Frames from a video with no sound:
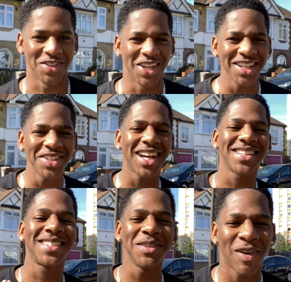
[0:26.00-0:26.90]
Can you guys
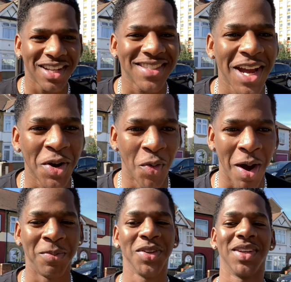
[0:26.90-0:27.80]
see by the title what
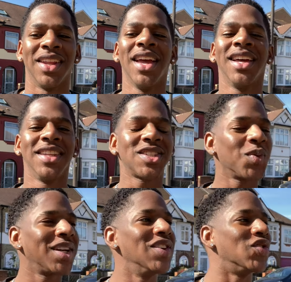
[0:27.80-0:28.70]
I'm doing? This
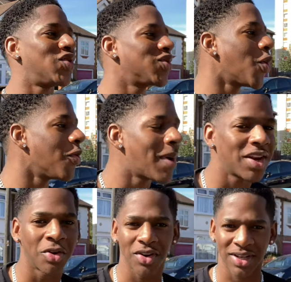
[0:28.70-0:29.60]
one is so mad,
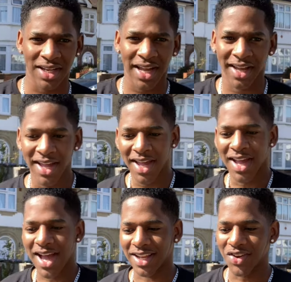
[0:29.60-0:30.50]
not gonna lie.
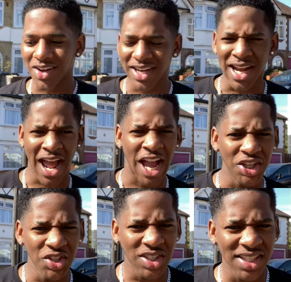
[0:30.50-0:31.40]
I'm not gonna lie, I
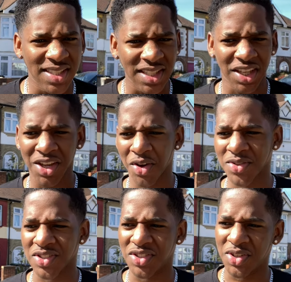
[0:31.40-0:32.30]
usually see the
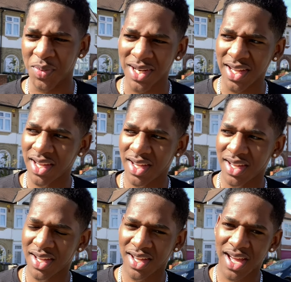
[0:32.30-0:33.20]
girls doing it
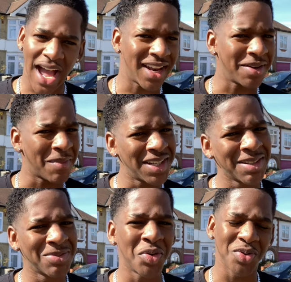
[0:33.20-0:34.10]
and the man
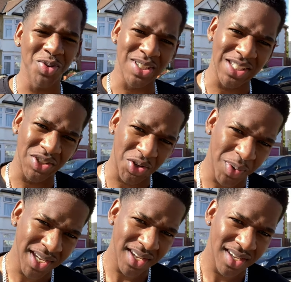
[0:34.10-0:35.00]
them don't usually do
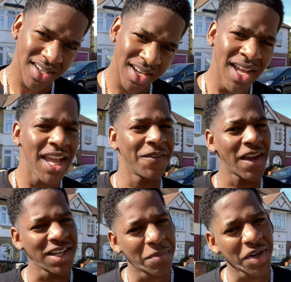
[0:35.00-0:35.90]
it. If
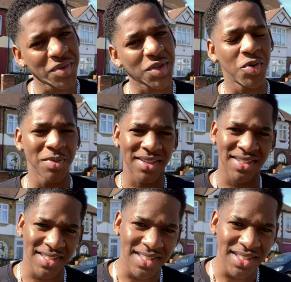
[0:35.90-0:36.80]
anybody wants to call me a
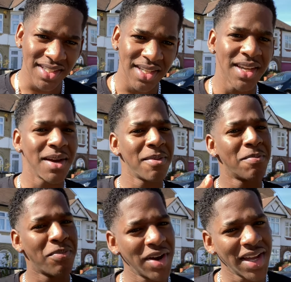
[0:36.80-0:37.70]
sissy,
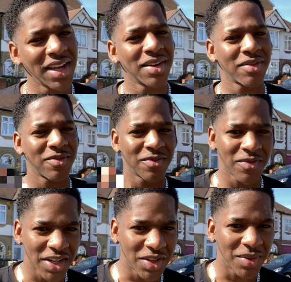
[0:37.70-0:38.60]
boy, it.
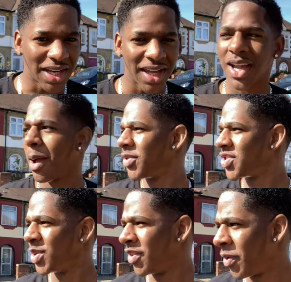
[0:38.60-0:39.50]
I'm just
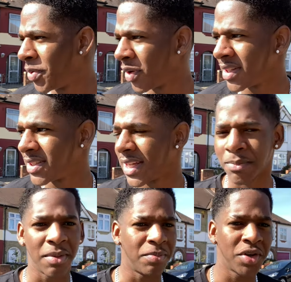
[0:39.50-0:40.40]
doing it for pure
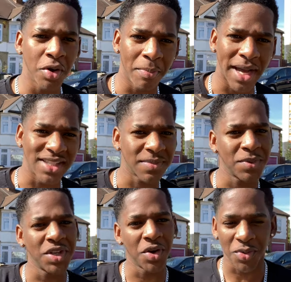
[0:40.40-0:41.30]
entertainment, pure bands,
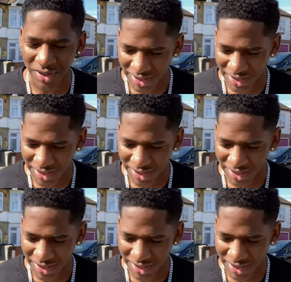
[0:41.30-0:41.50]
pure all of